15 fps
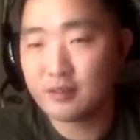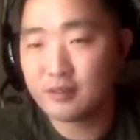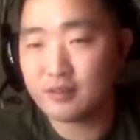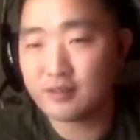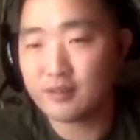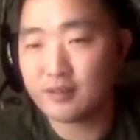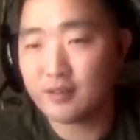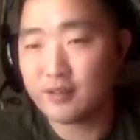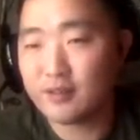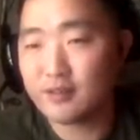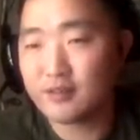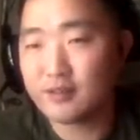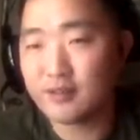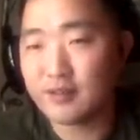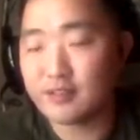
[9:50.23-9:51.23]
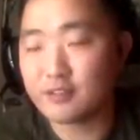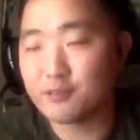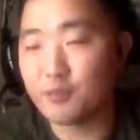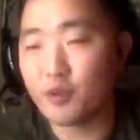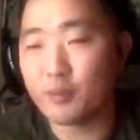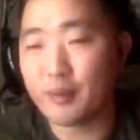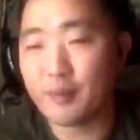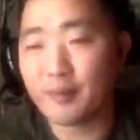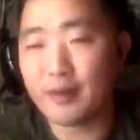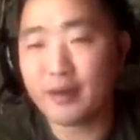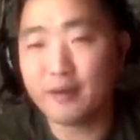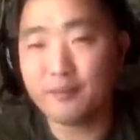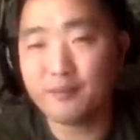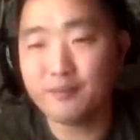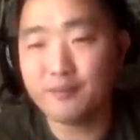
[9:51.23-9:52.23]
Yes, he did. He just blew up my
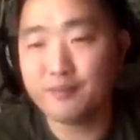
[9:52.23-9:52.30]
bomb.